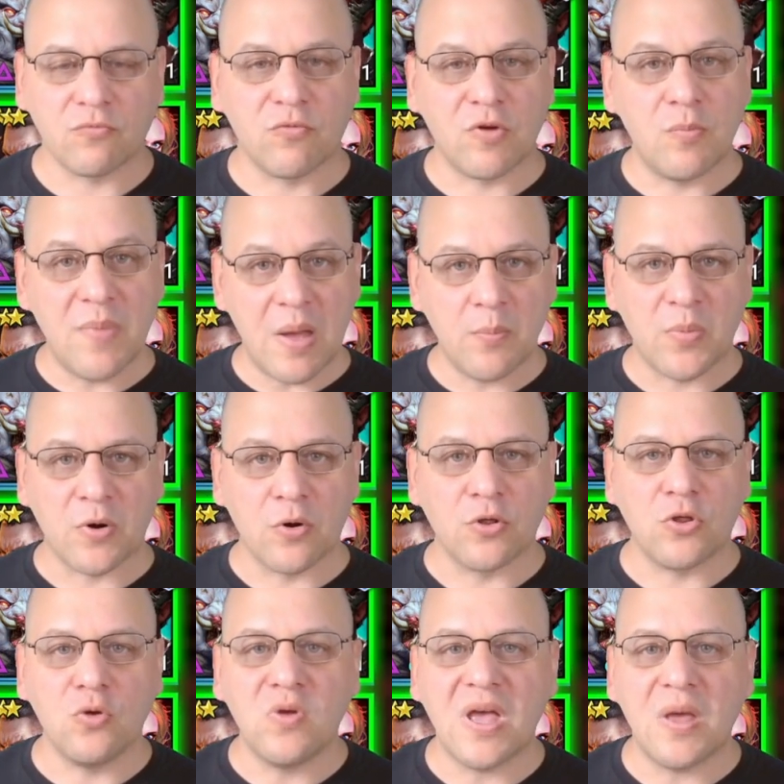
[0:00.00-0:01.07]
Remember,
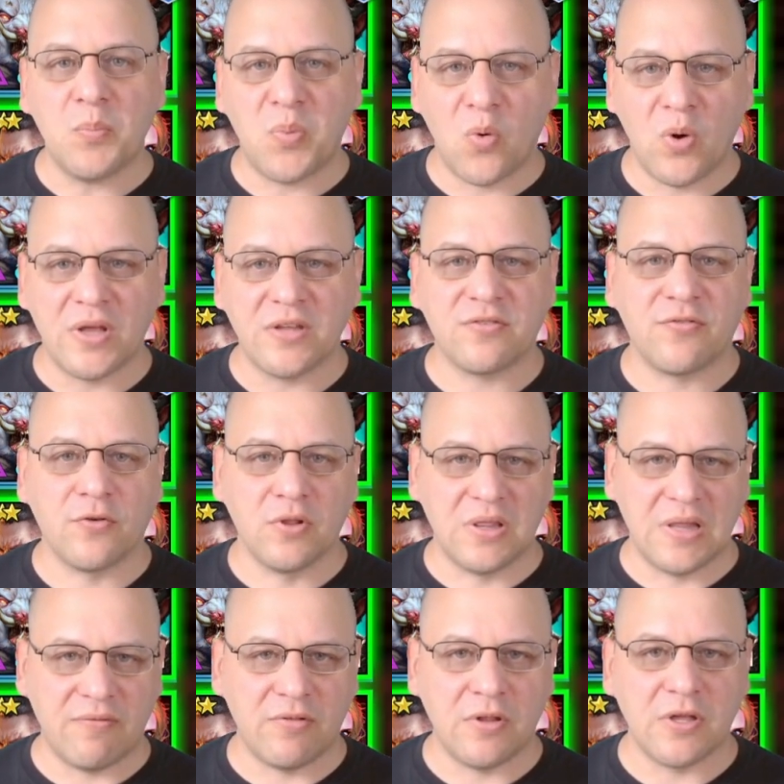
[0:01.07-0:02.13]
you get points for
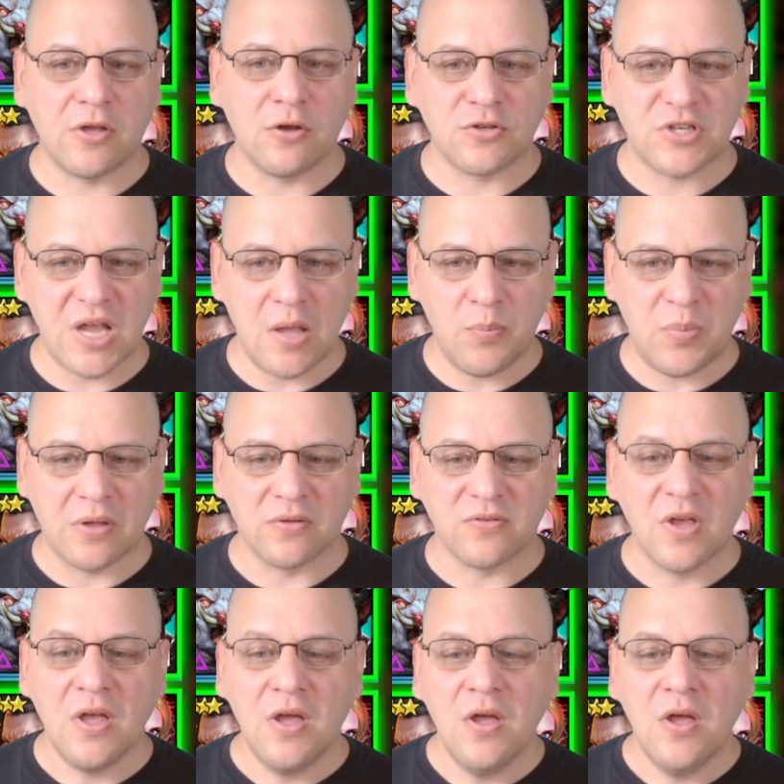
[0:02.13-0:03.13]
leveling your champions.